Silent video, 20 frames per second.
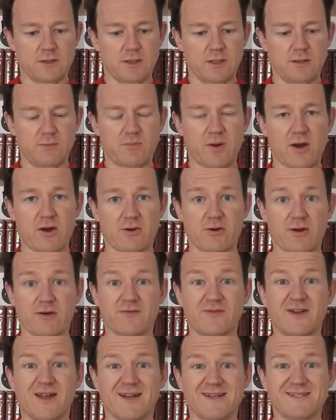paragraph
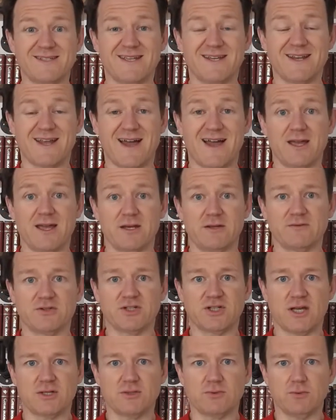99 of
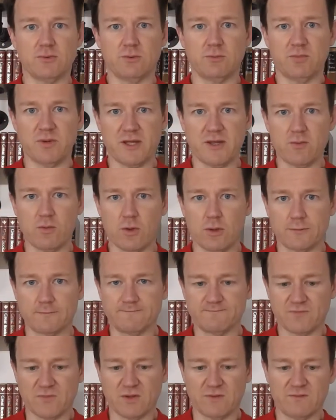Schedule B1
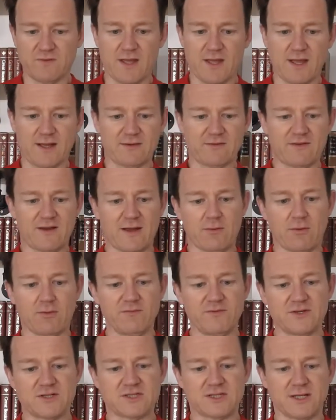of the Act. Now,
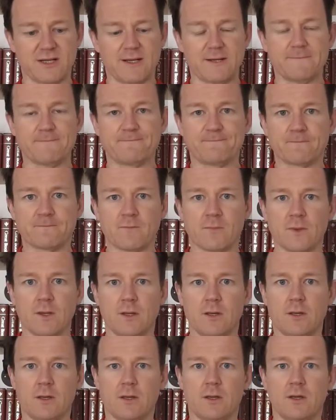obviously,
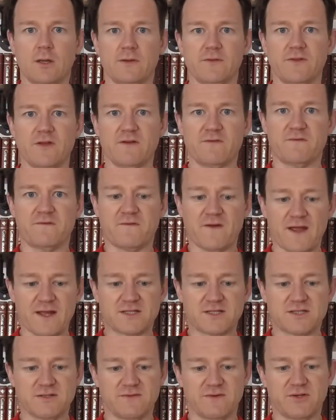the
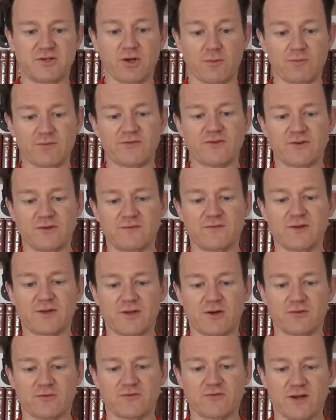effect of adoption of the
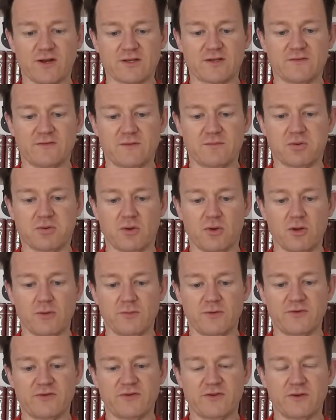contract of
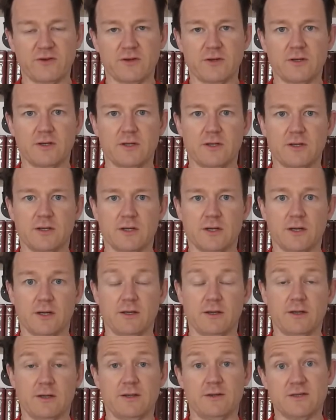employment
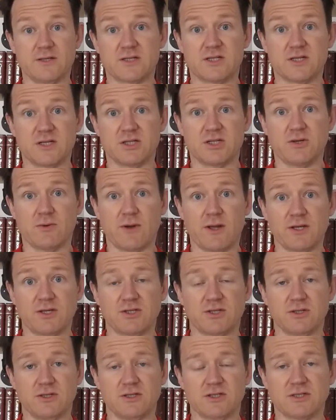in this
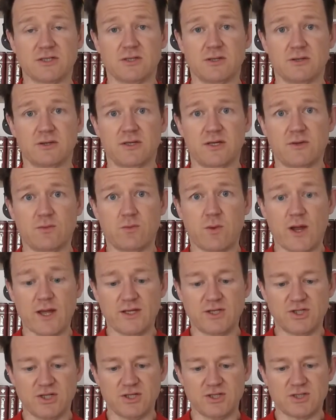situation is that the
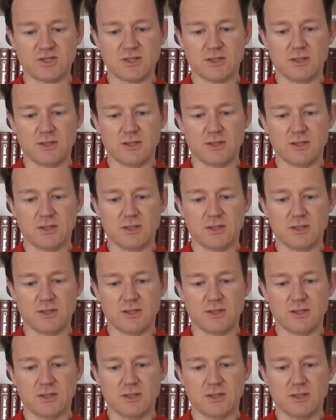wages